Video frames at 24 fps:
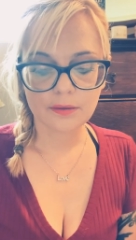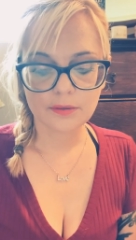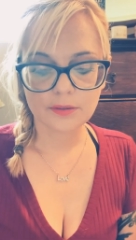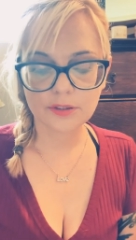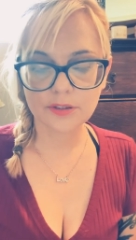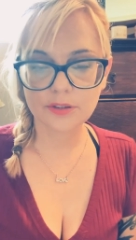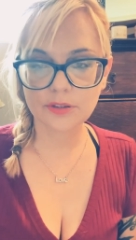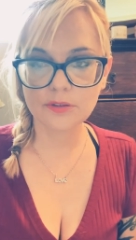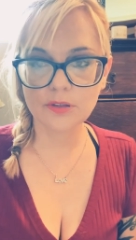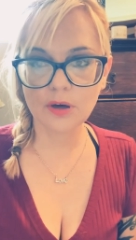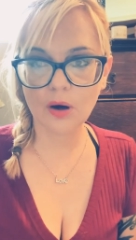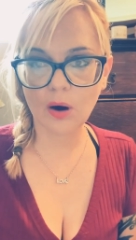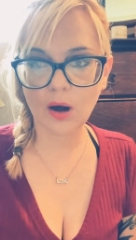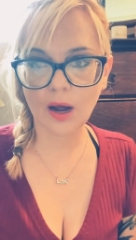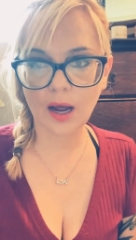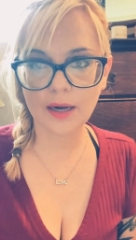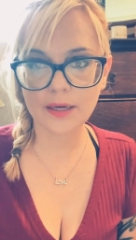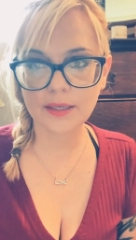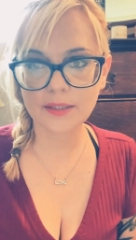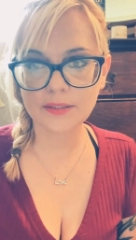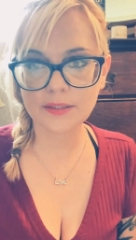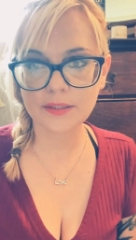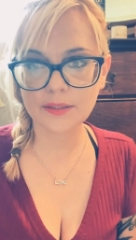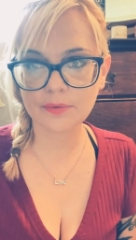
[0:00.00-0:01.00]
to know how
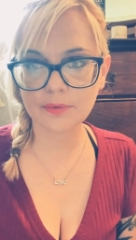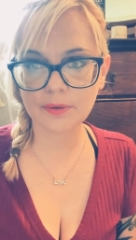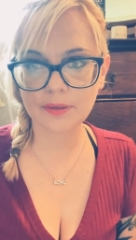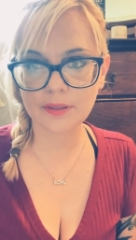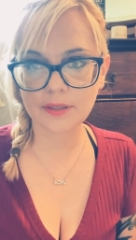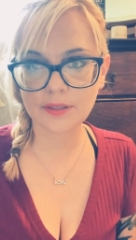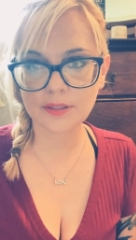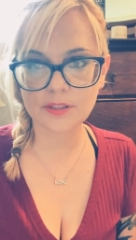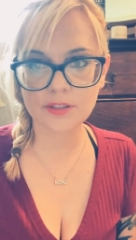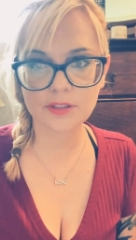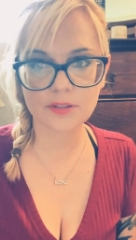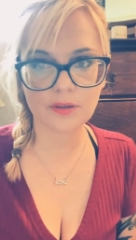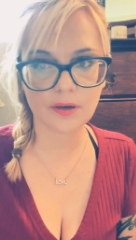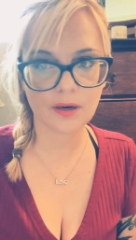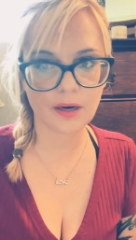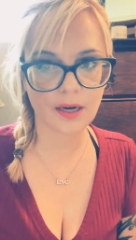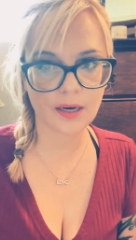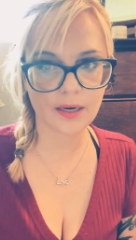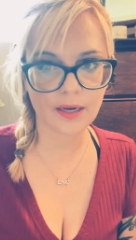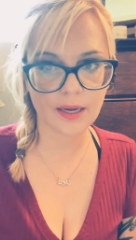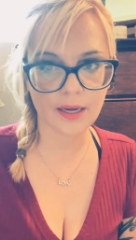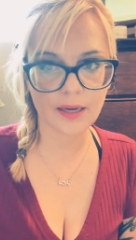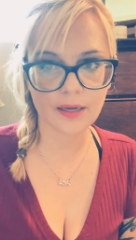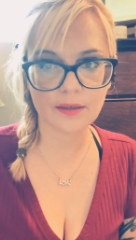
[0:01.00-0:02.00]
to deal with it, to know how
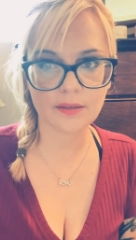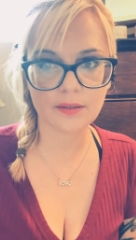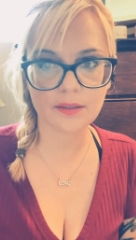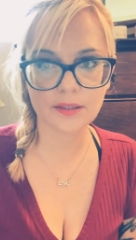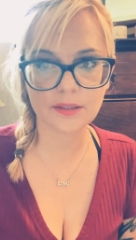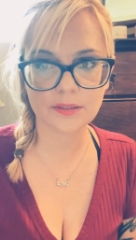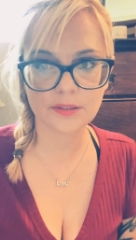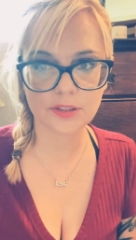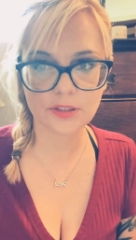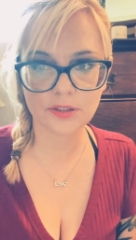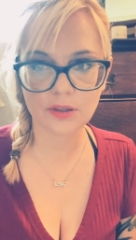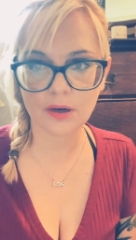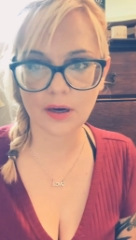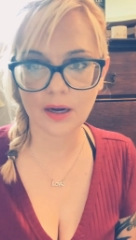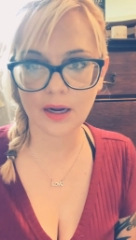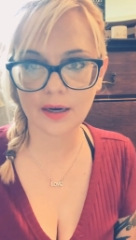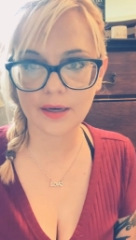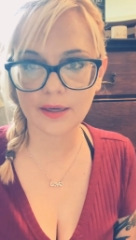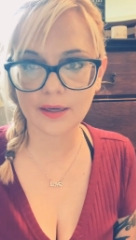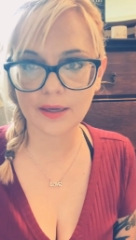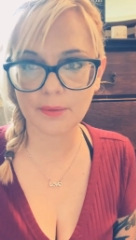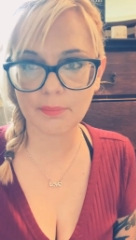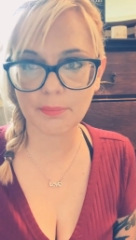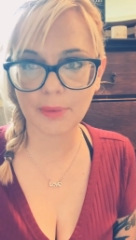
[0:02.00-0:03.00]
to handle it, to know how to
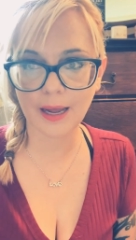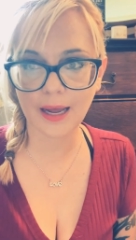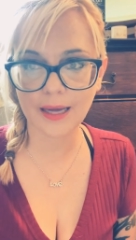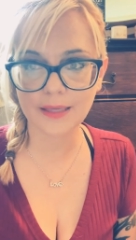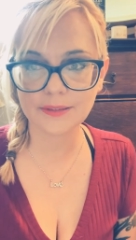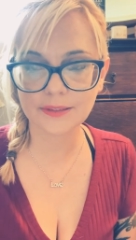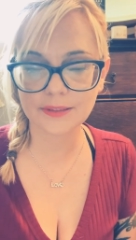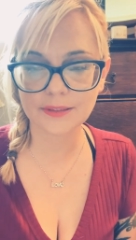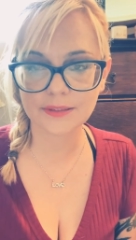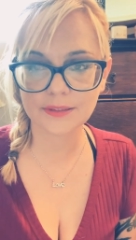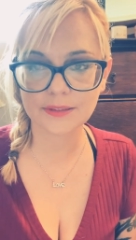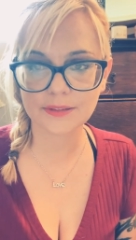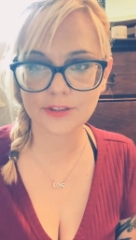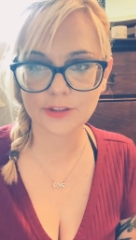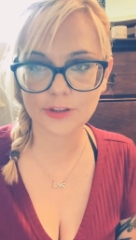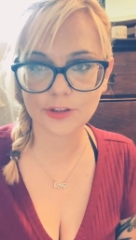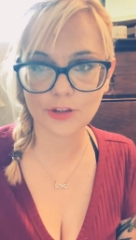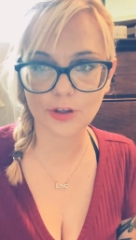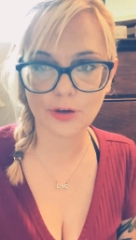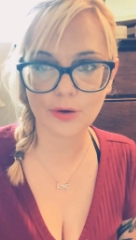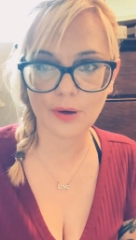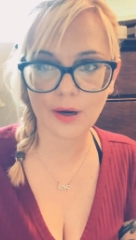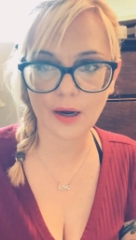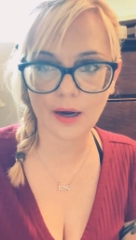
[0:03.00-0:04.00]
get past it, to
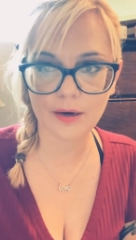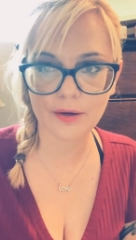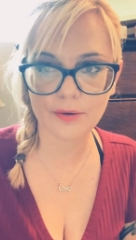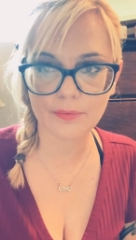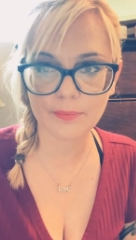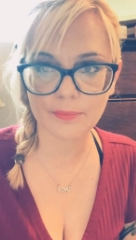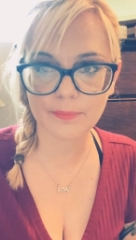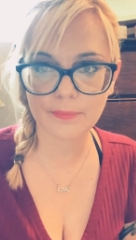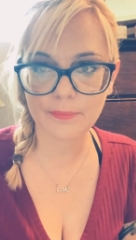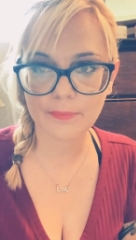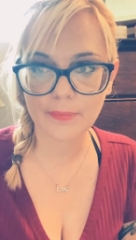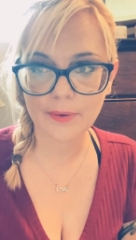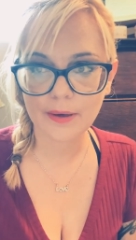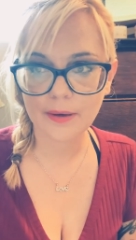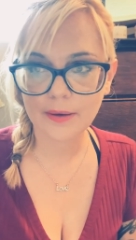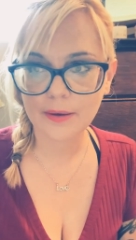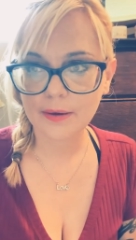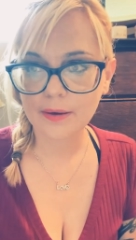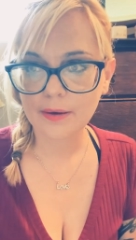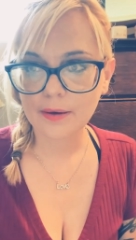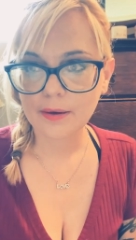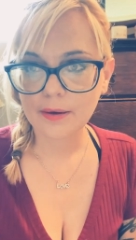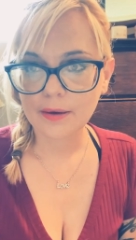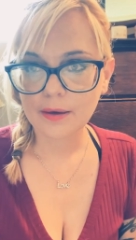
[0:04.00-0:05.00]
know how to
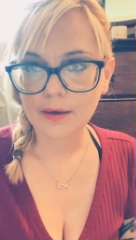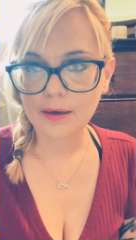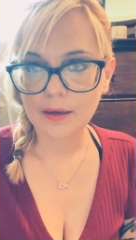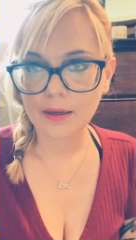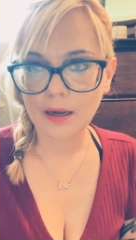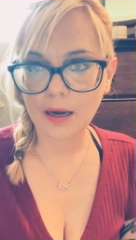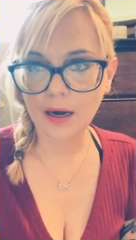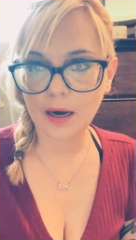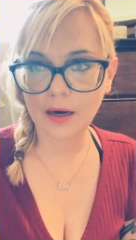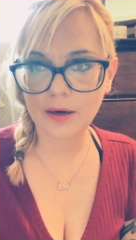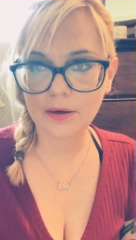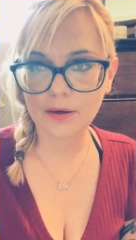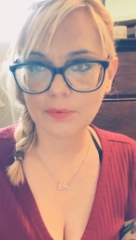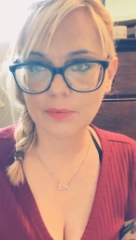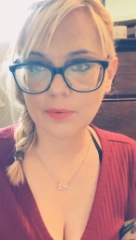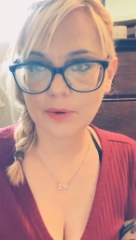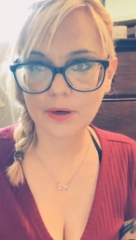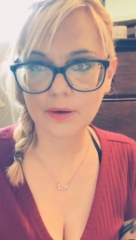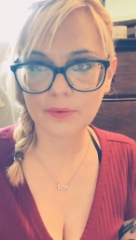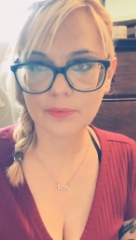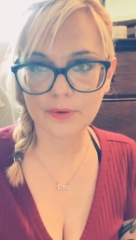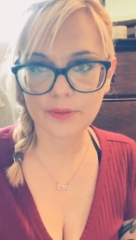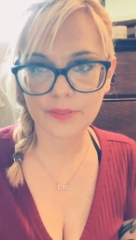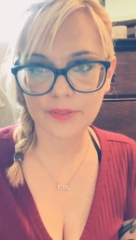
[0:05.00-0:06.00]
how to
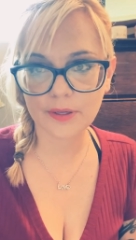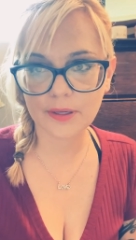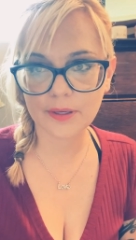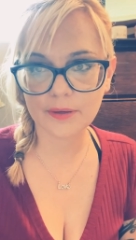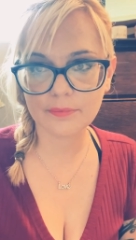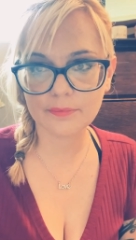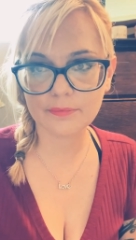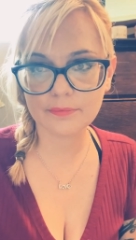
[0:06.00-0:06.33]
work with it.